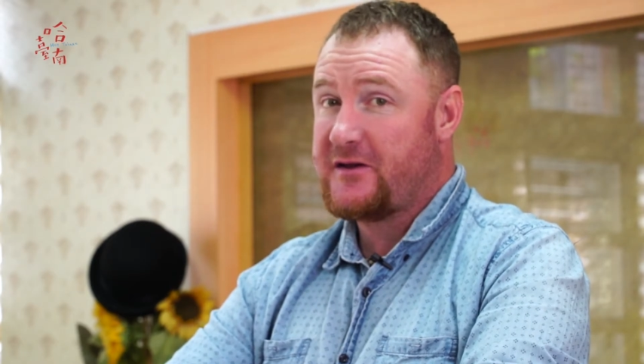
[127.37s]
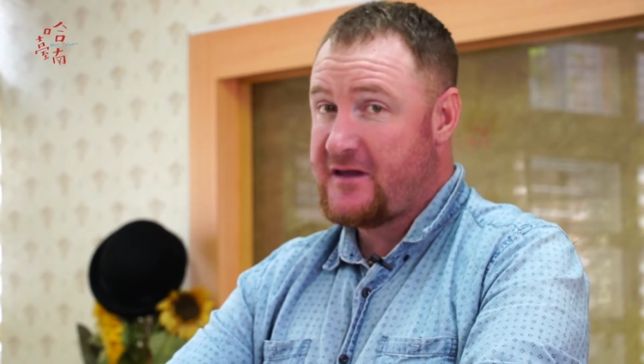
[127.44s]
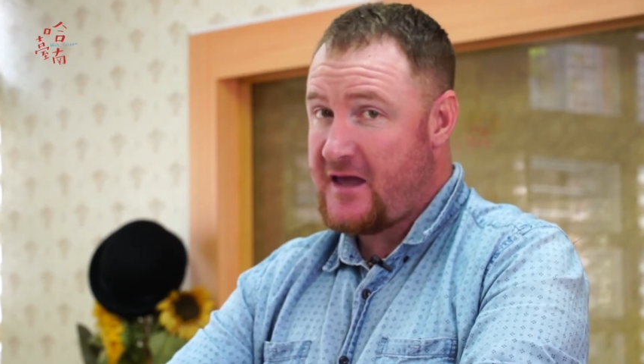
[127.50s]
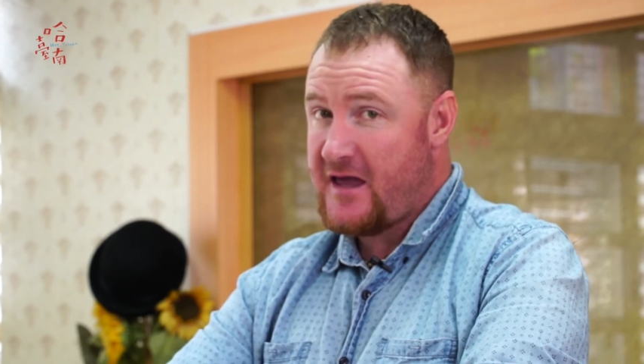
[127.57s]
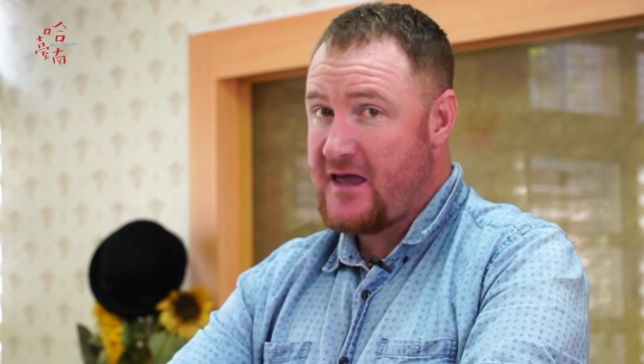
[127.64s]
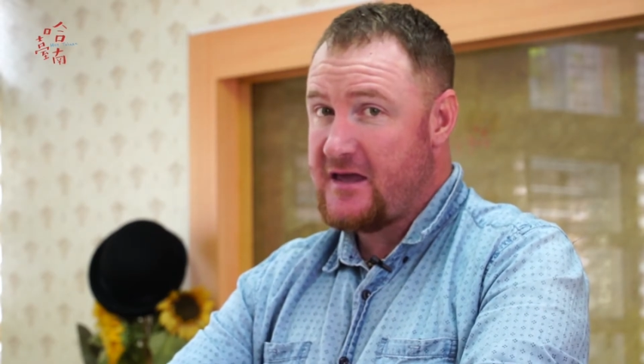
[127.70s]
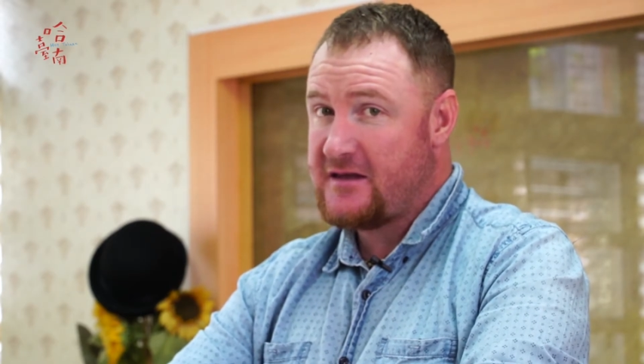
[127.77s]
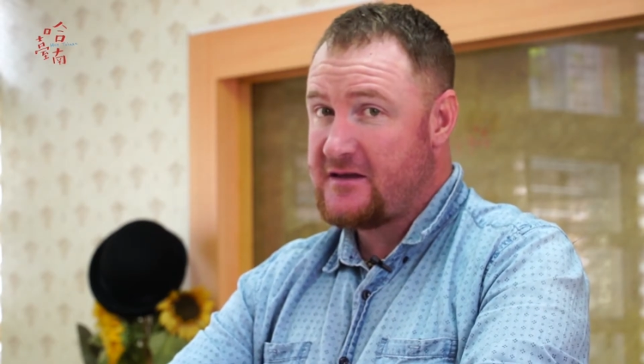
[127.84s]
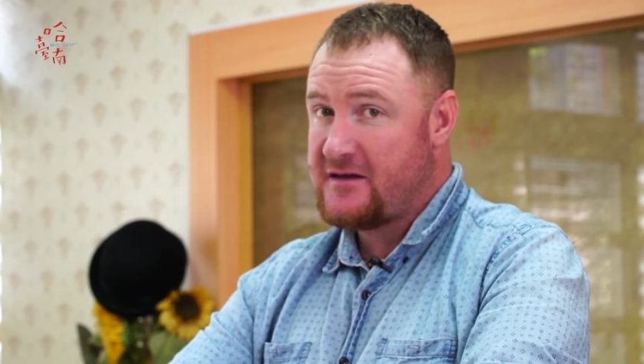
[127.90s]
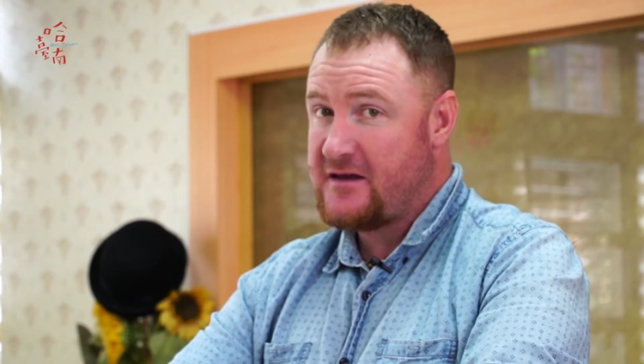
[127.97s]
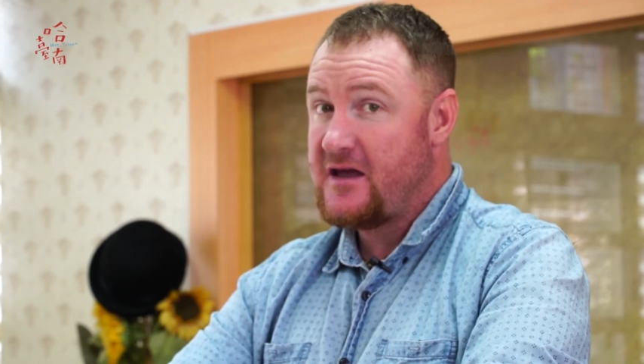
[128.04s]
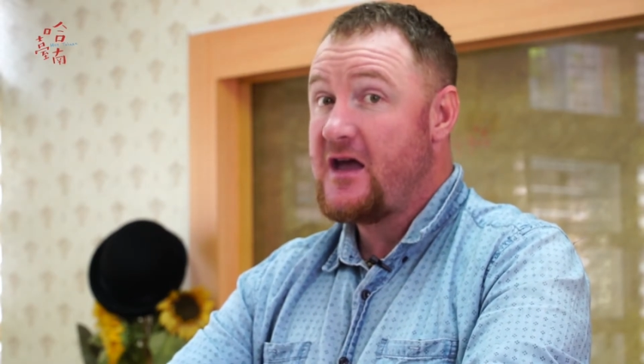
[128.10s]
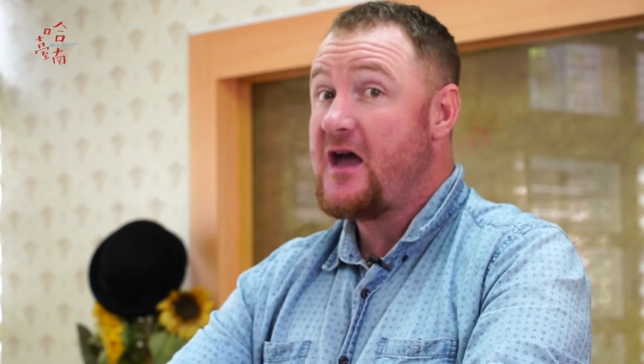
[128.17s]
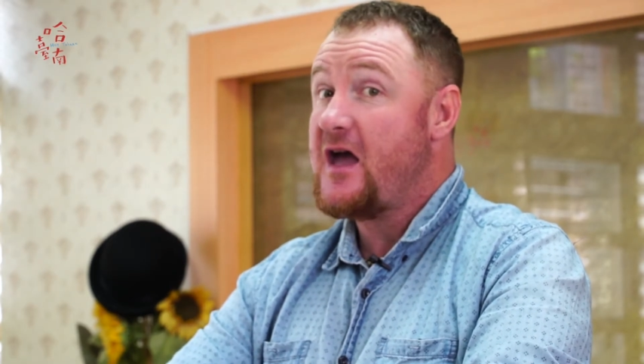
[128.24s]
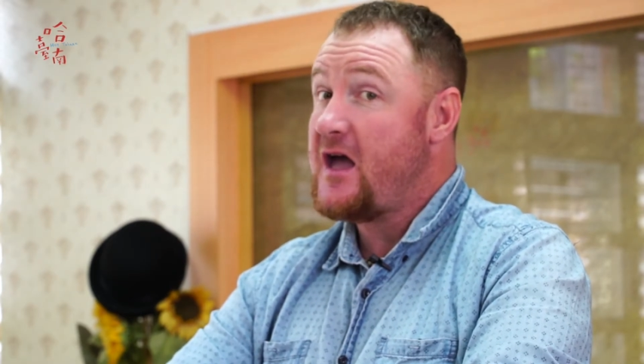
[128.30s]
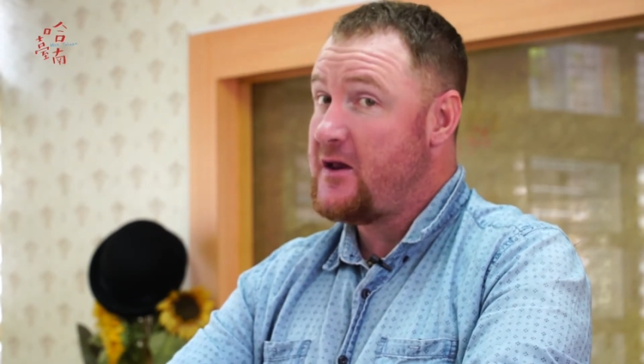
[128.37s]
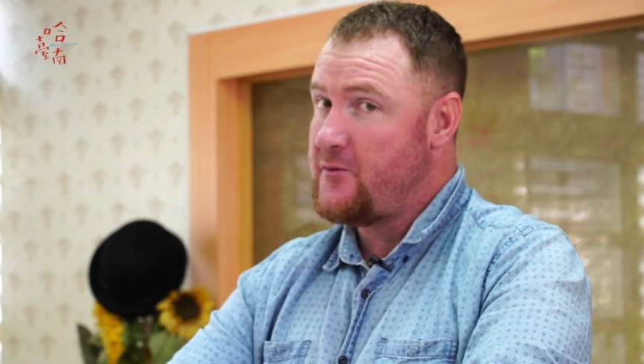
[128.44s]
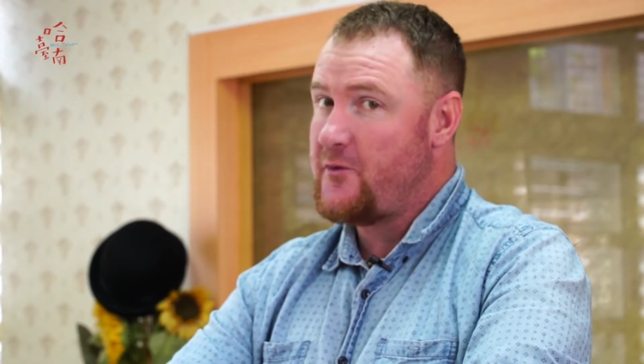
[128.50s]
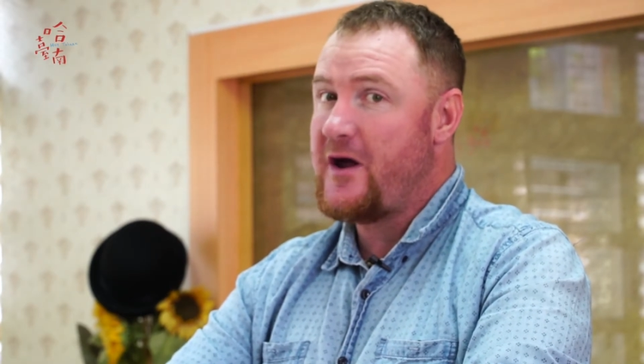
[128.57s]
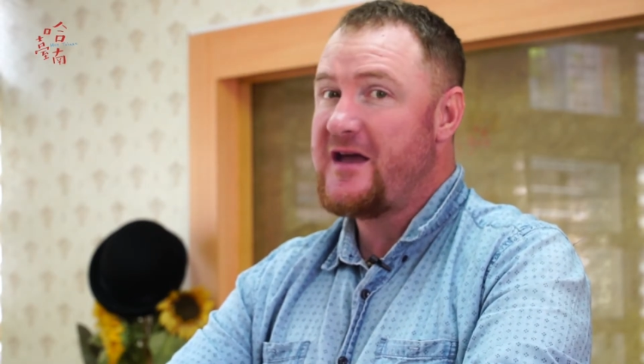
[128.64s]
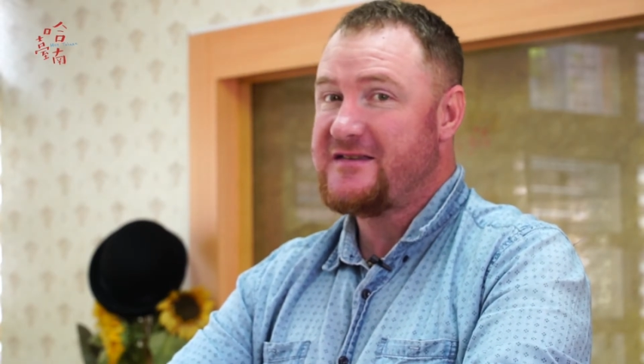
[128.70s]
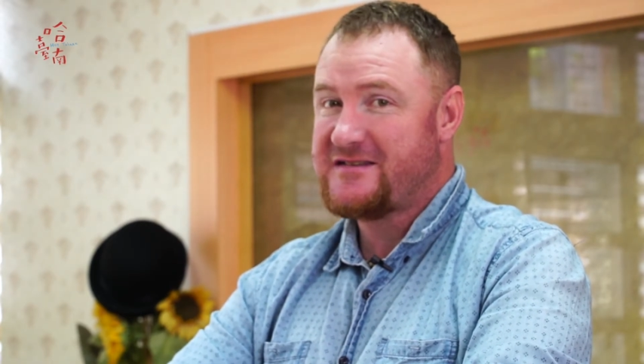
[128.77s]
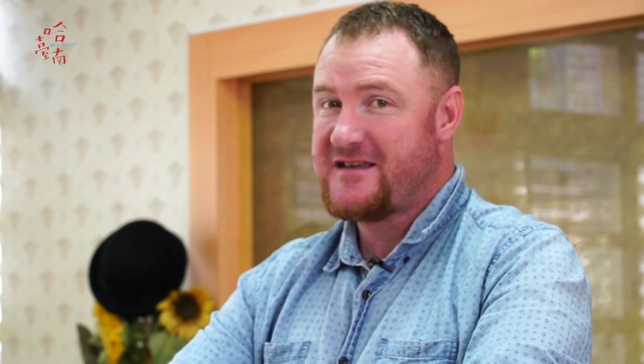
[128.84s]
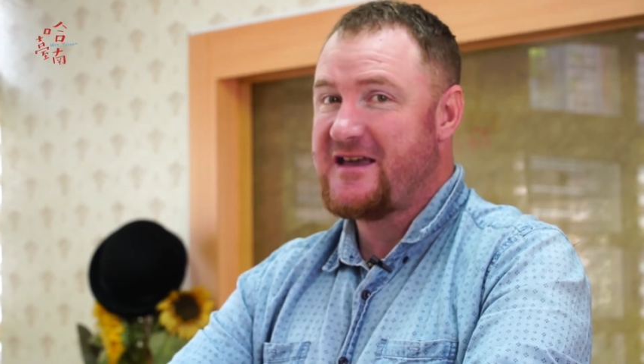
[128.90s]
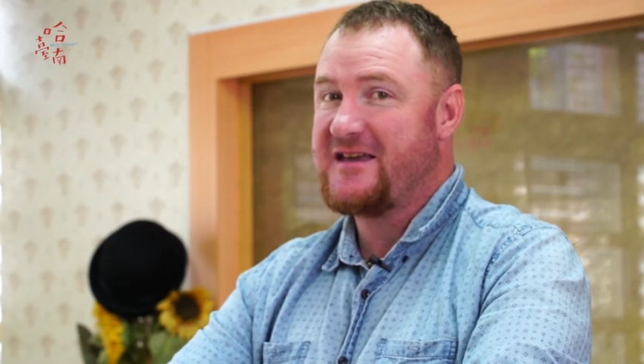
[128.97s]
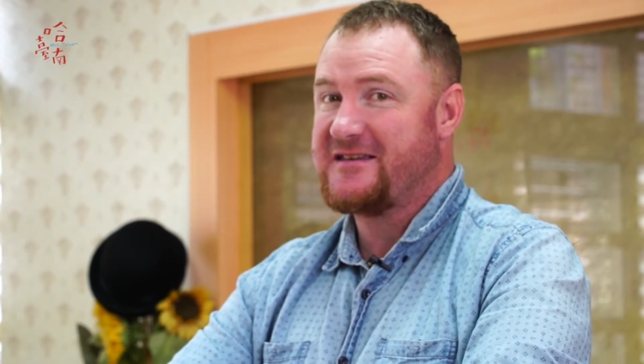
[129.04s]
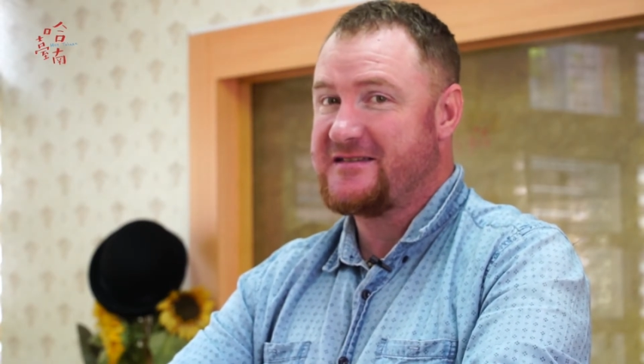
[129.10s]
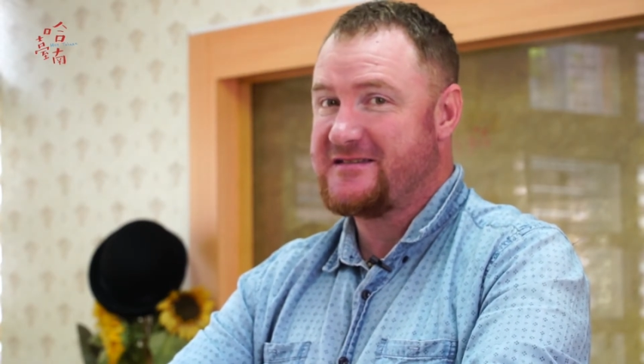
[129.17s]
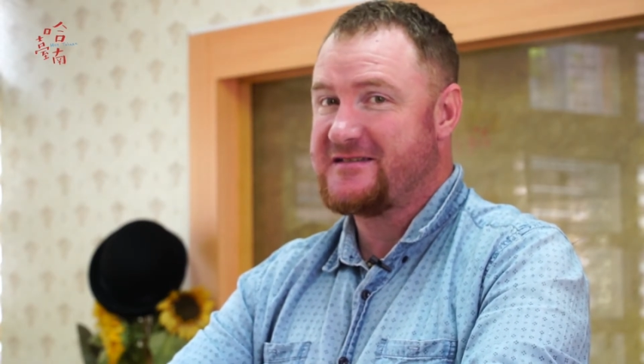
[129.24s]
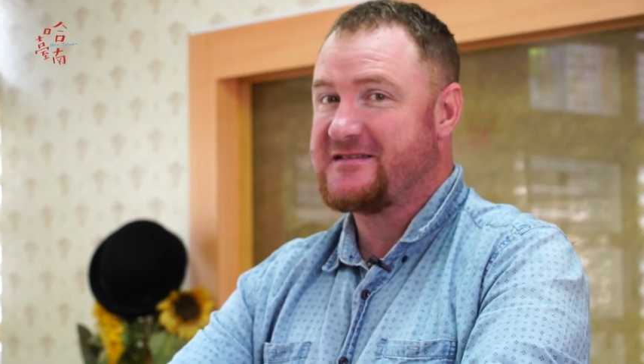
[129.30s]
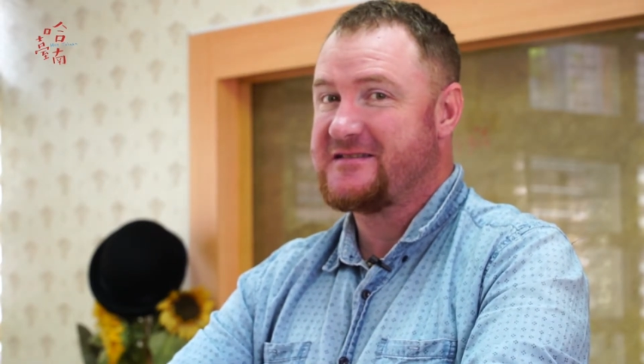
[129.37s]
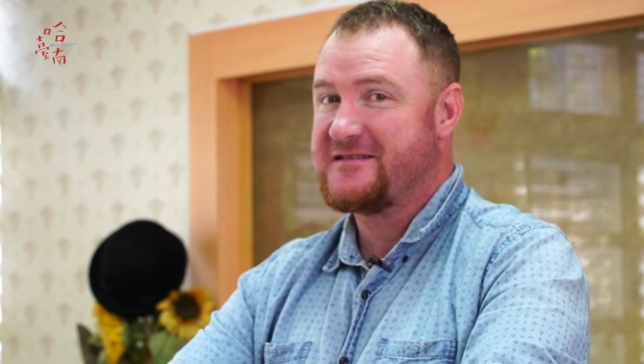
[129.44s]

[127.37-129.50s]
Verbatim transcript: cake and rice cakes.